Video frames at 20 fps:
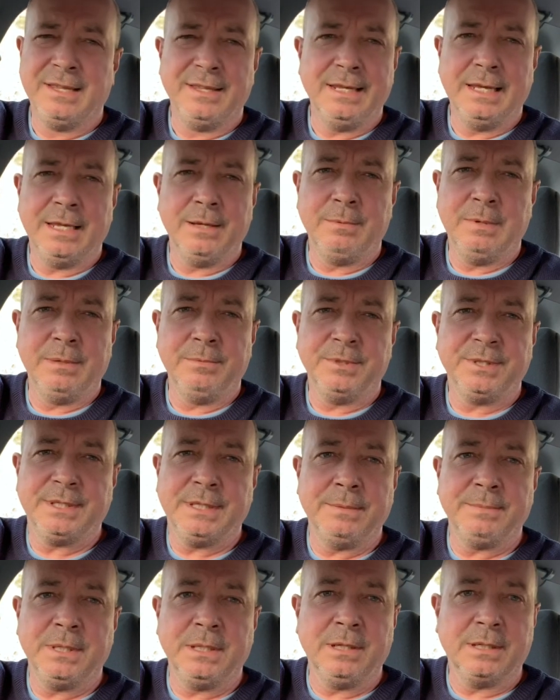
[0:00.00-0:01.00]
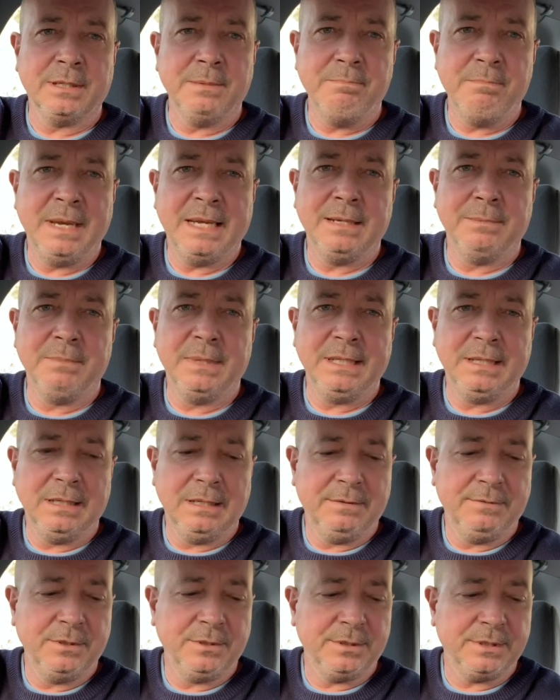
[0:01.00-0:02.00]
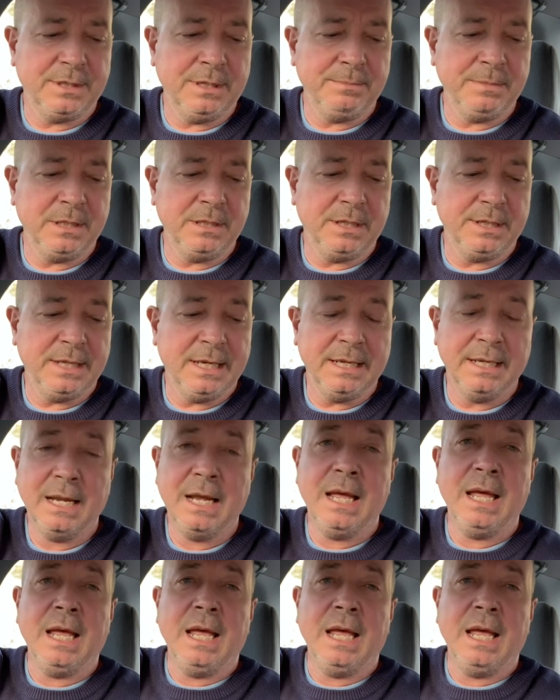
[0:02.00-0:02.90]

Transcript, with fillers: The other one was something like a Mega Meat Lovers or something like that.